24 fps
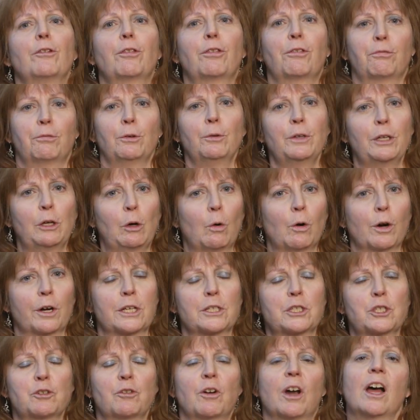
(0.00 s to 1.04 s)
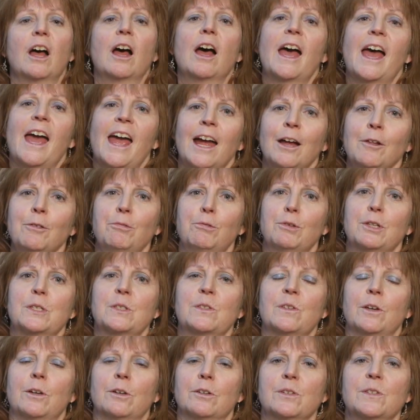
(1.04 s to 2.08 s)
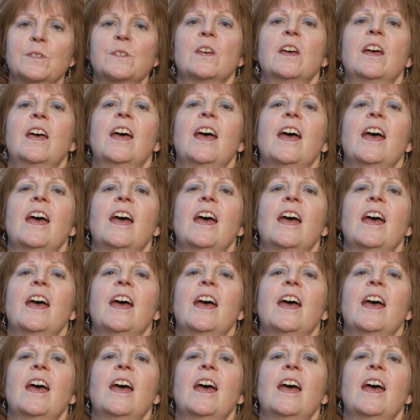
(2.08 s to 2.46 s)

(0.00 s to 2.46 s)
through the orchestra and through the singers,